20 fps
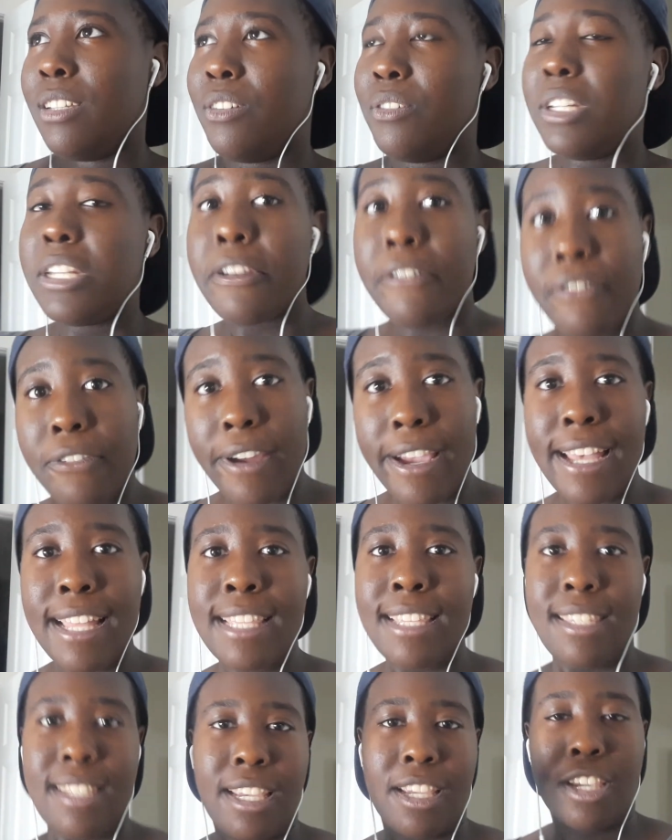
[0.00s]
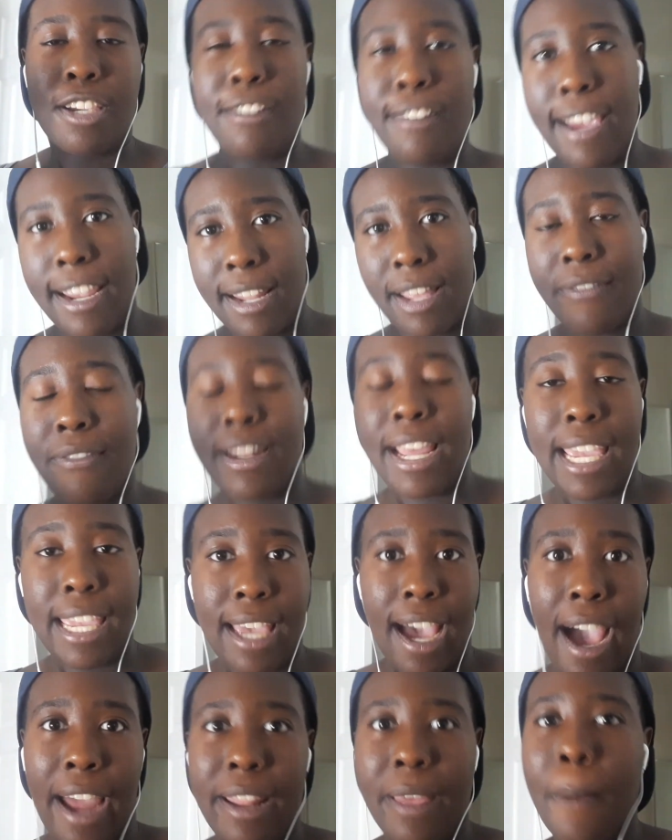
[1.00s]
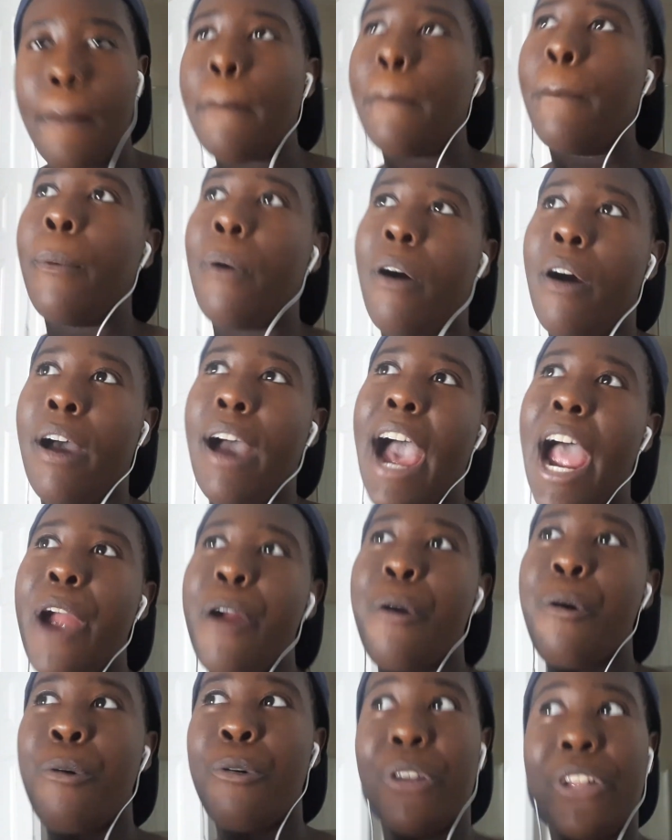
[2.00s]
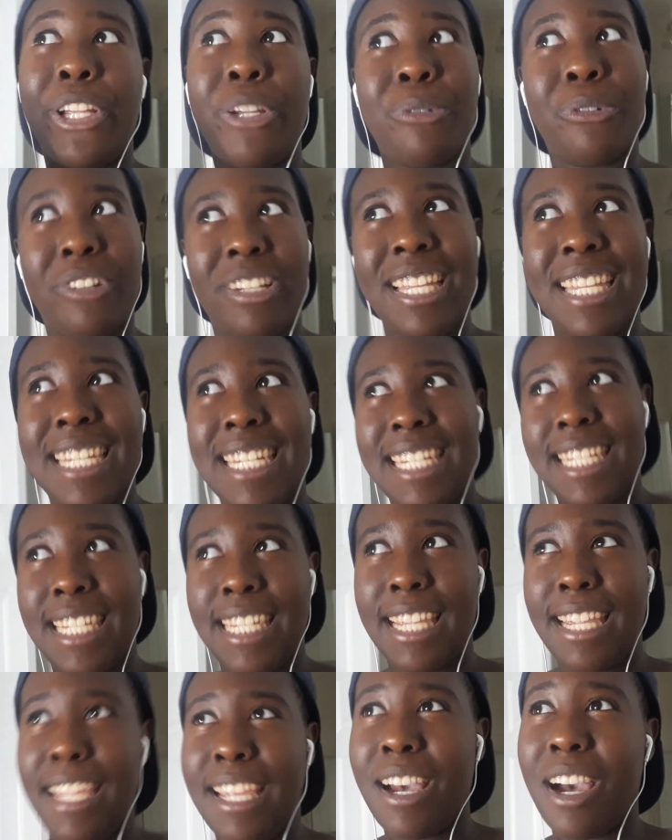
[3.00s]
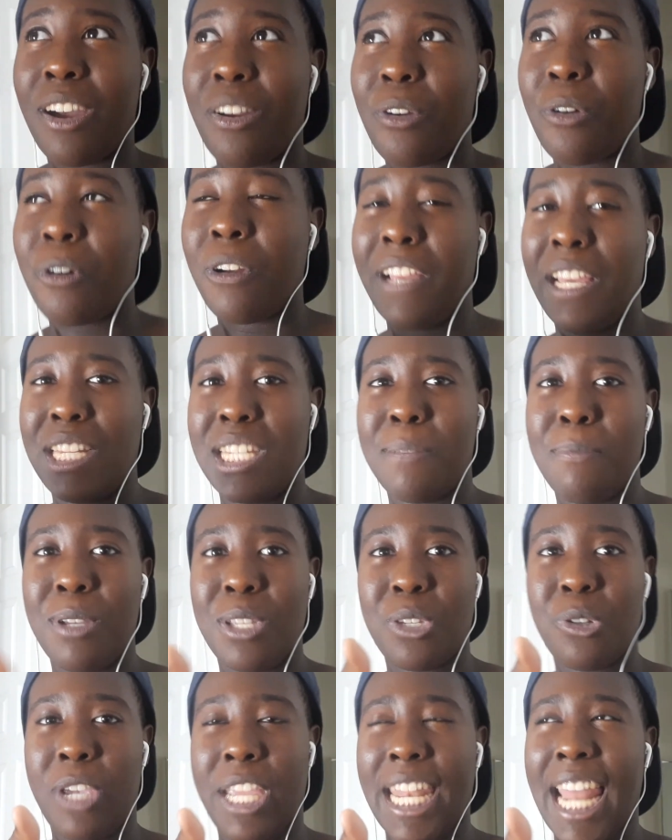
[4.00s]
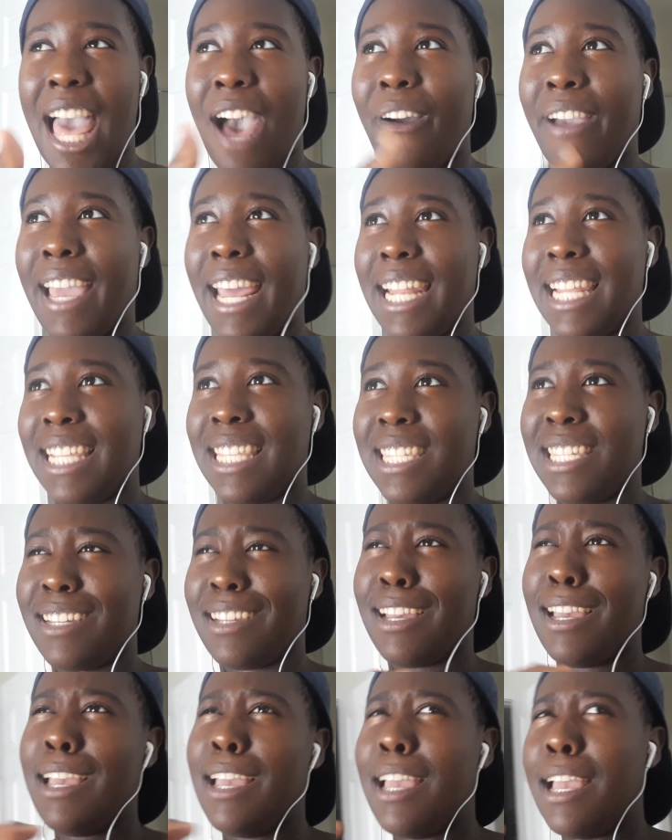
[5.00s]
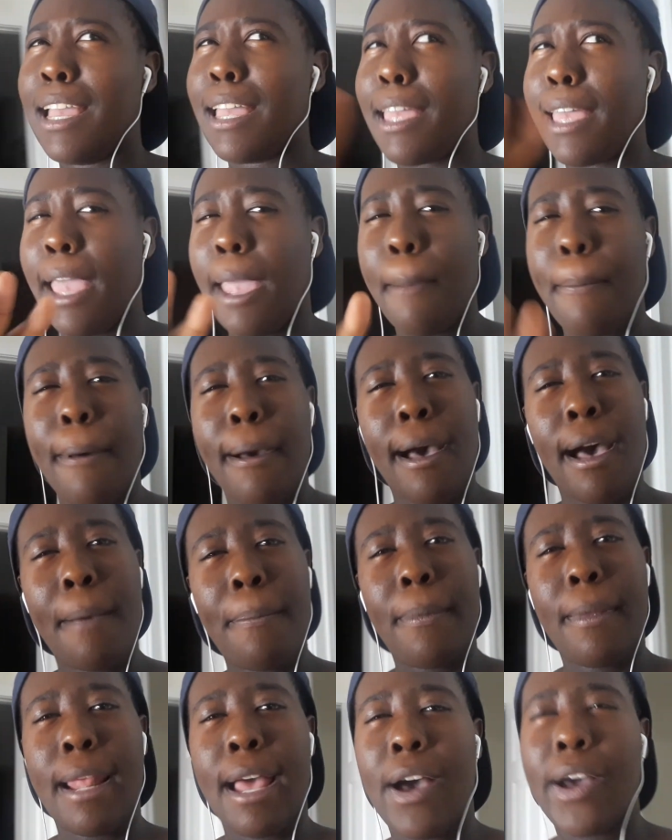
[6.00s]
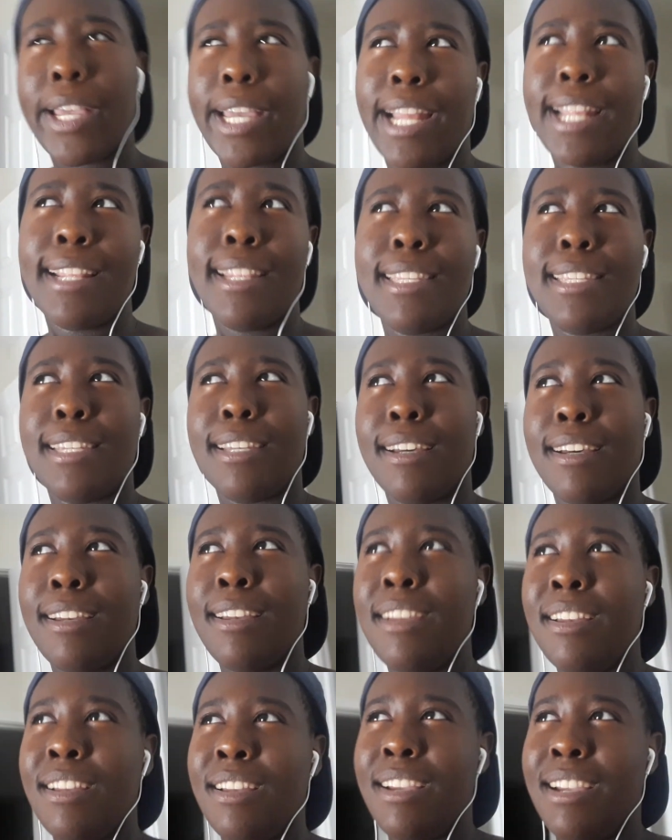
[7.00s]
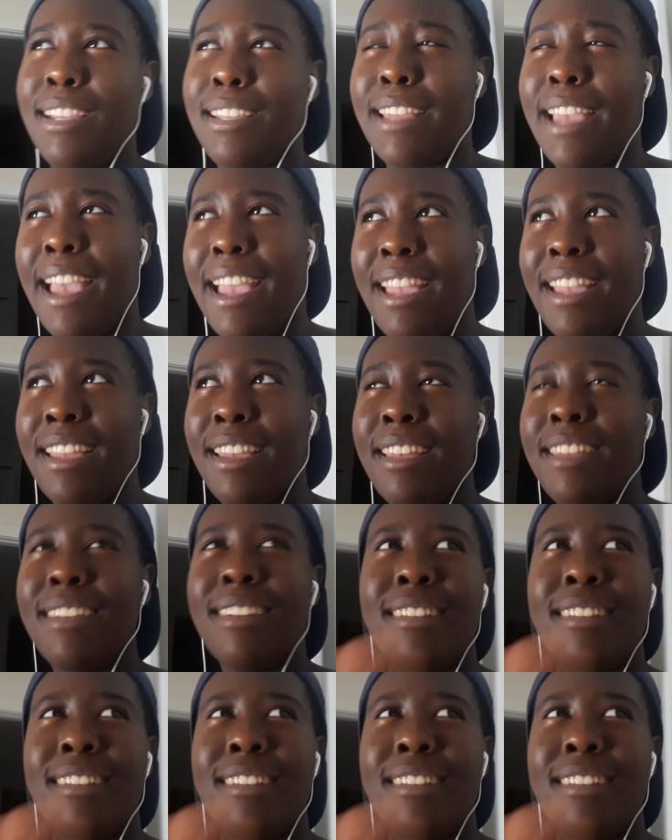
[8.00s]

different and creative, and I got it. But I really, really see a correlation between how I got into K-pop and how I got into Yang,